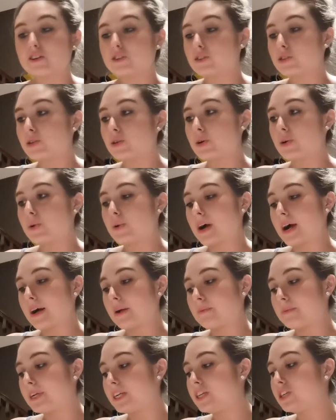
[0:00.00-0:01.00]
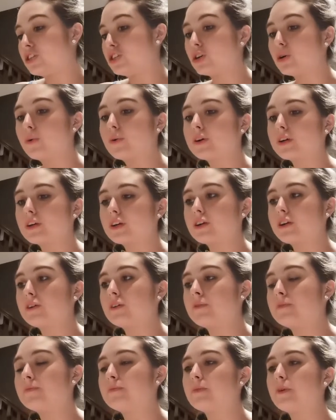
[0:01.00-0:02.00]
So I'll be showing you
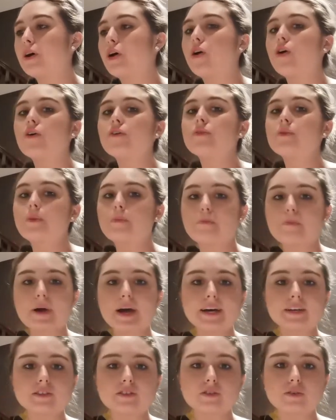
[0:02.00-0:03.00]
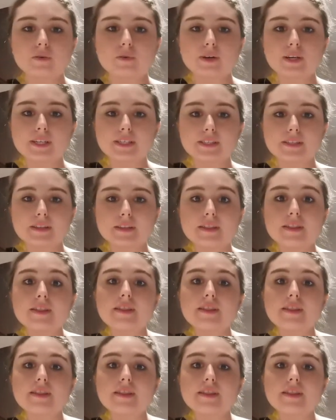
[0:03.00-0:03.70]
all the best toys